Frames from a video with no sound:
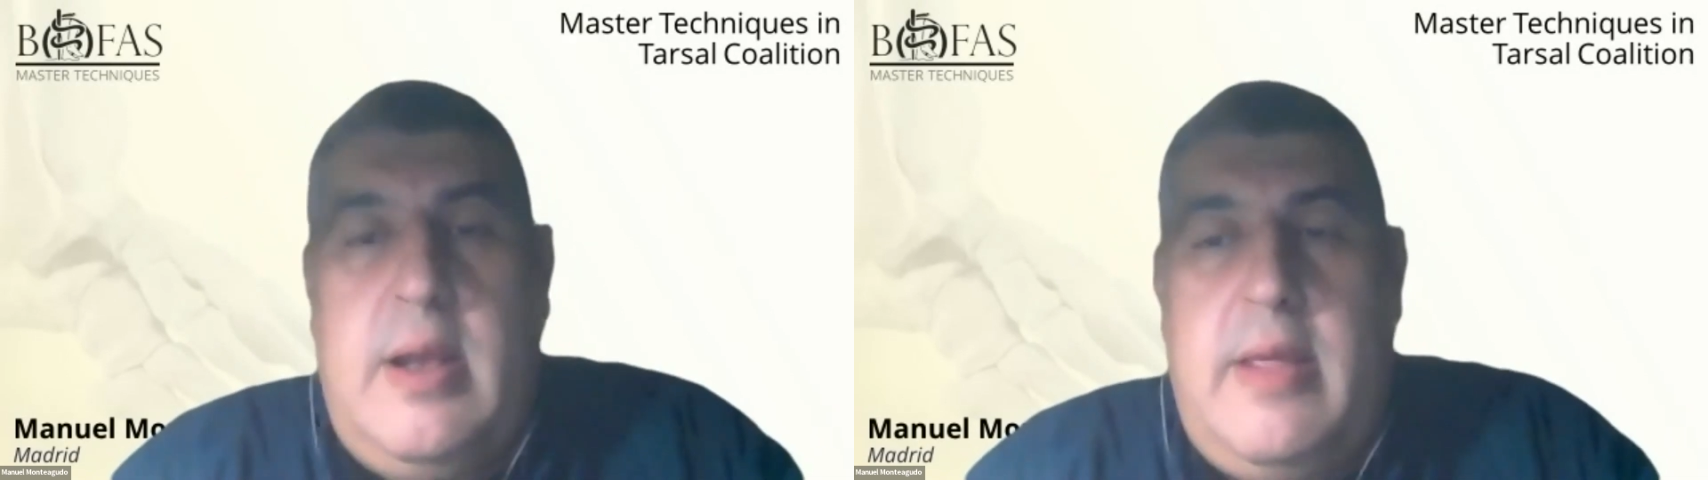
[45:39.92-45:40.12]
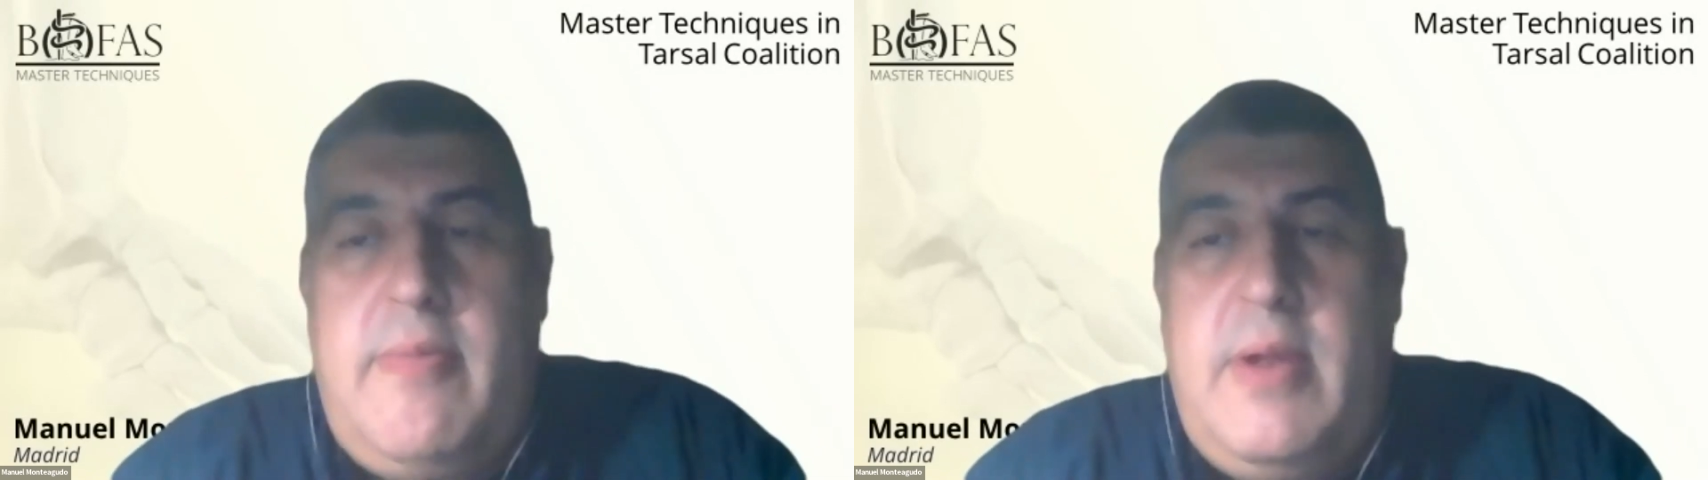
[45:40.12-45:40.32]

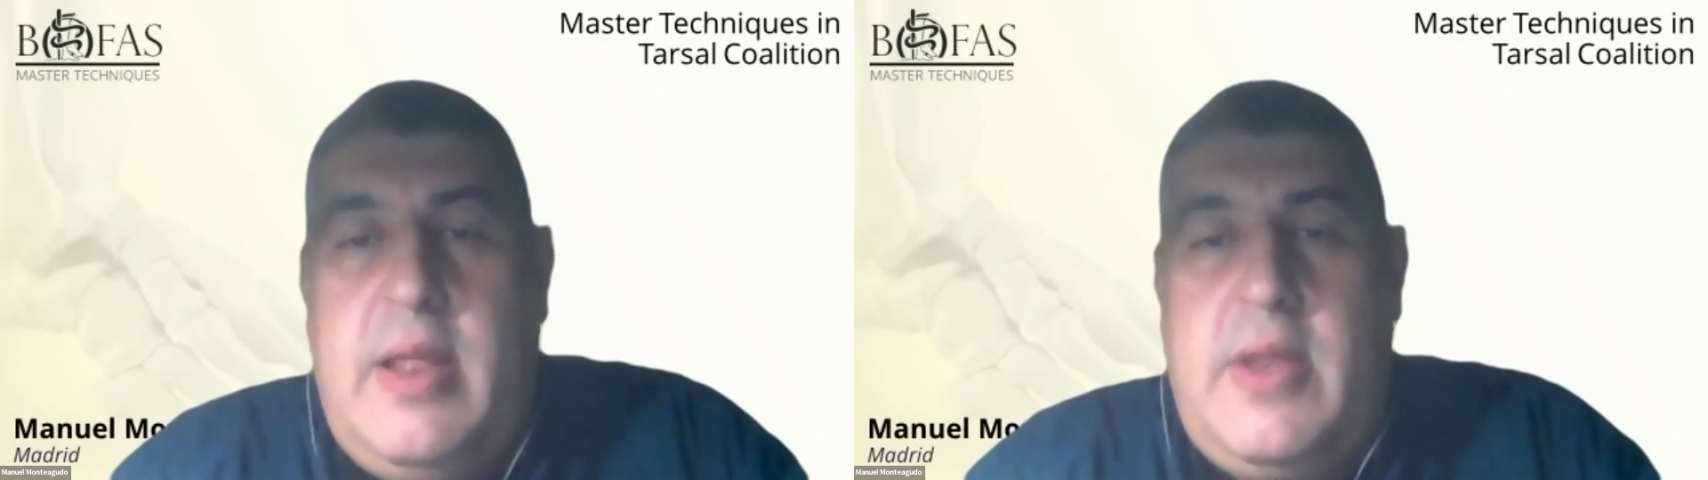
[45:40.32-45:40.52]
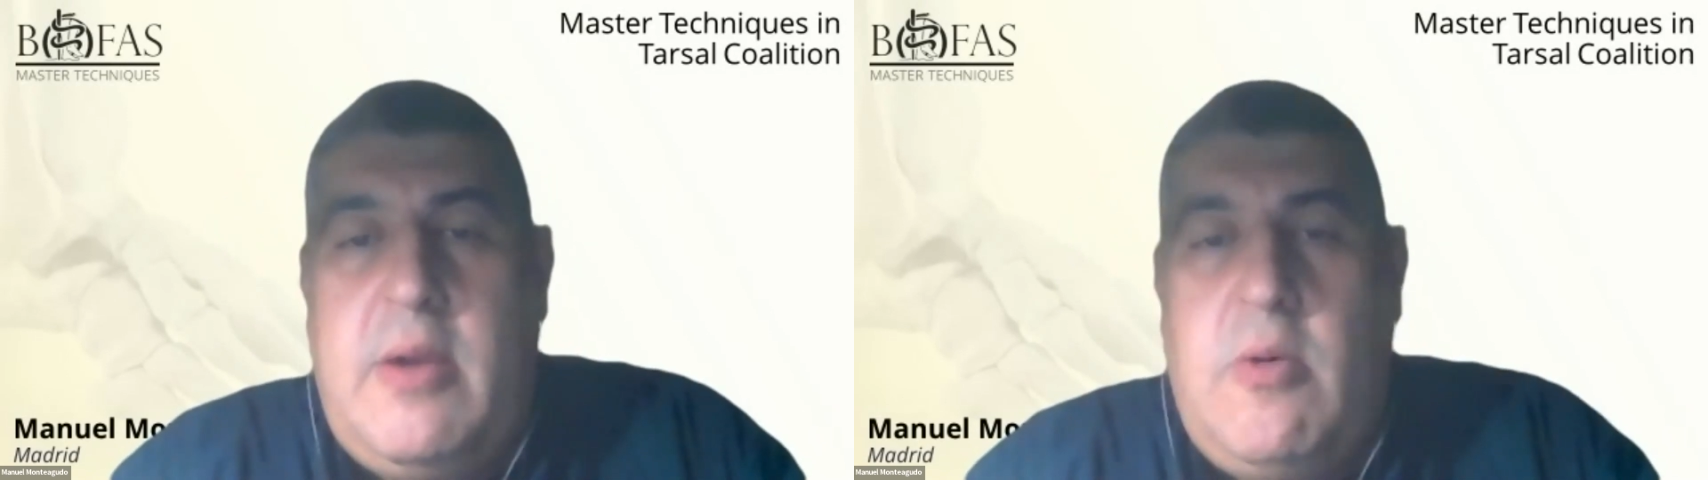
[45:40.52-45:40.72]

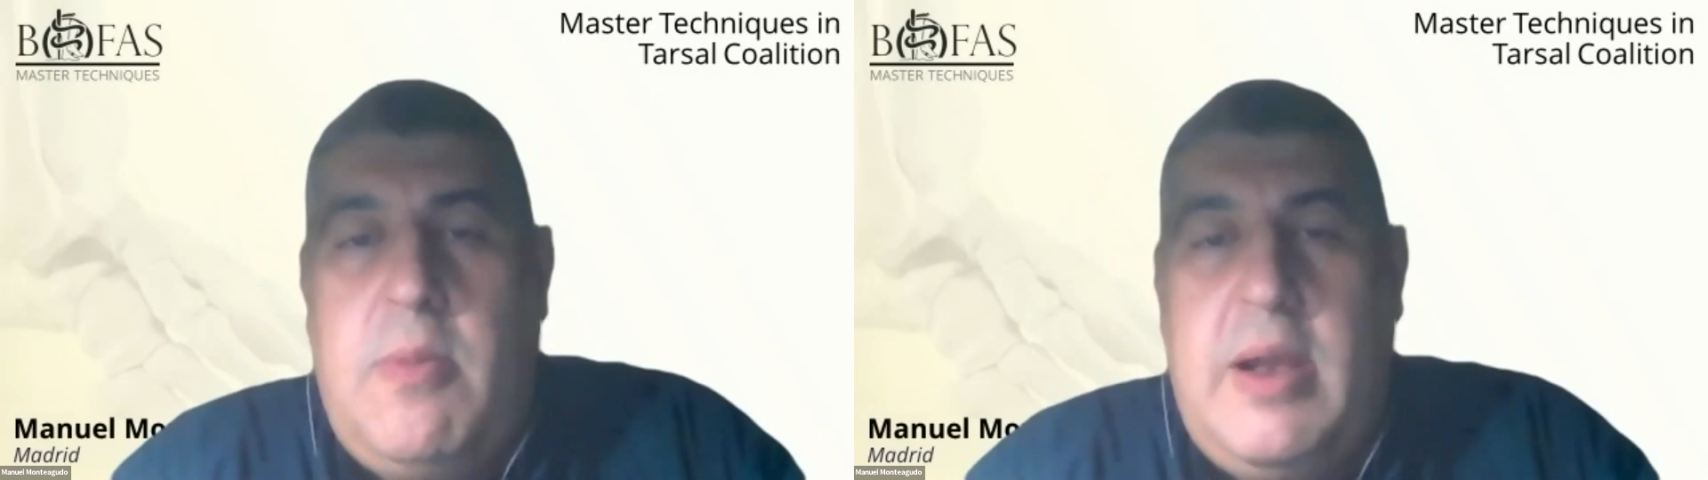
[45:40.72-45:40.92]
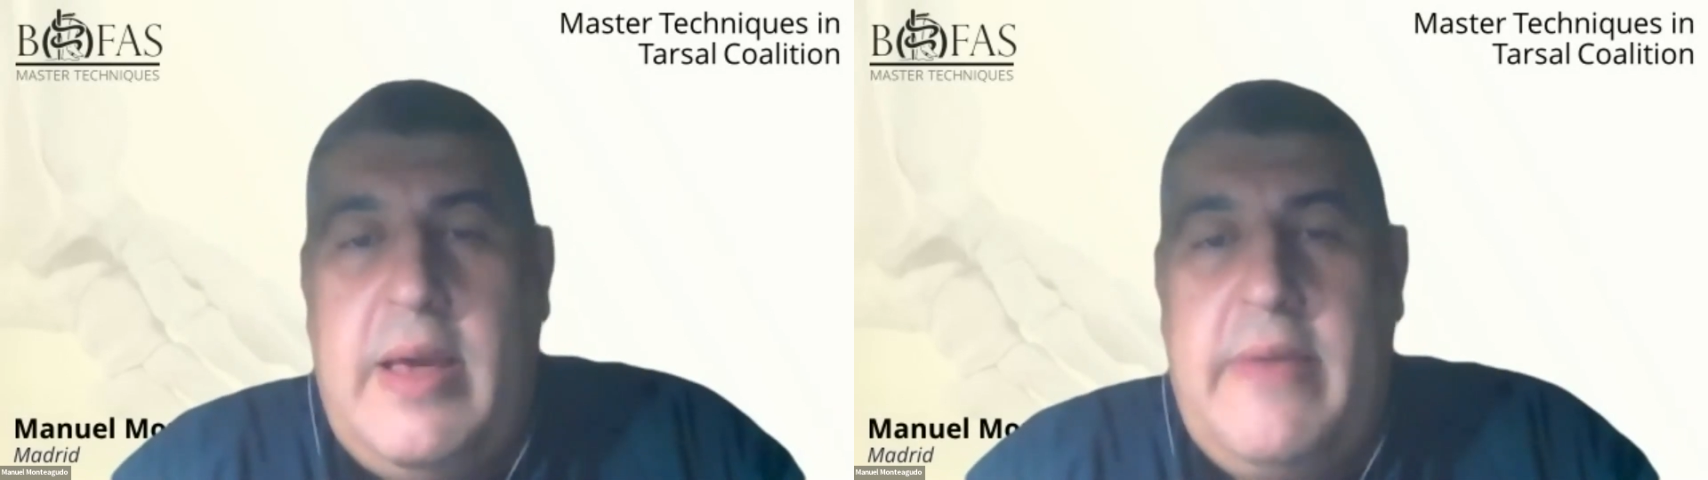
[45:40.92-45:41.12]
living
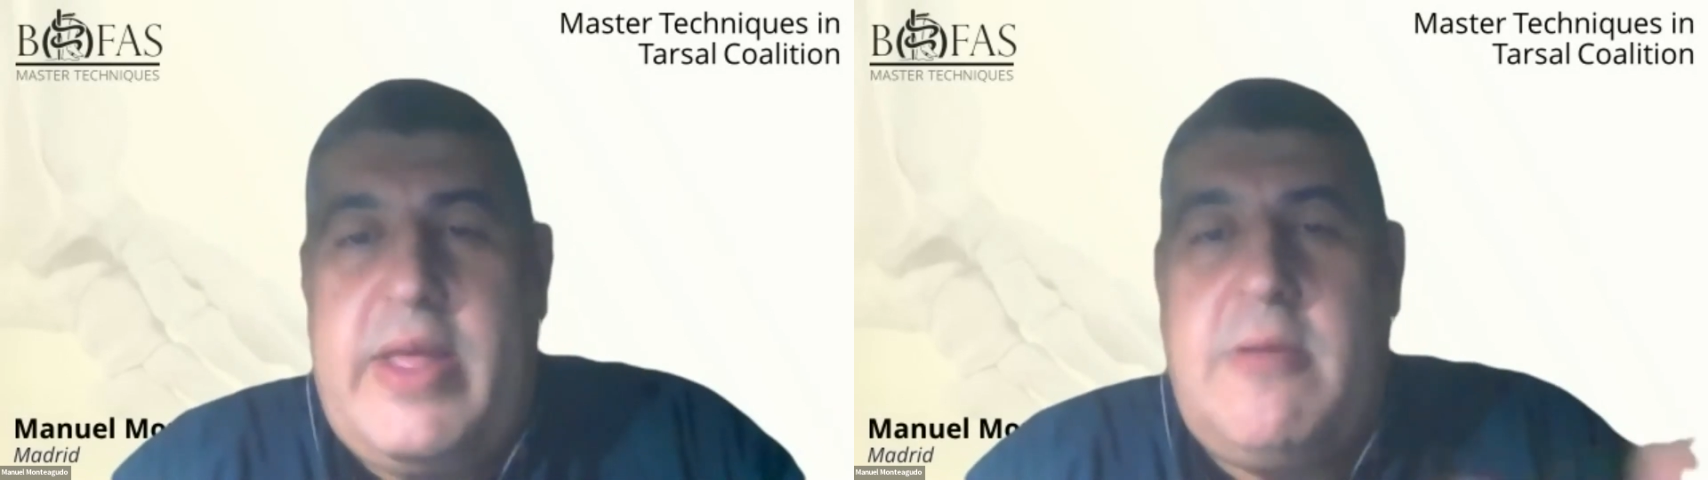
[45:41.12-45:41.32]
normal life,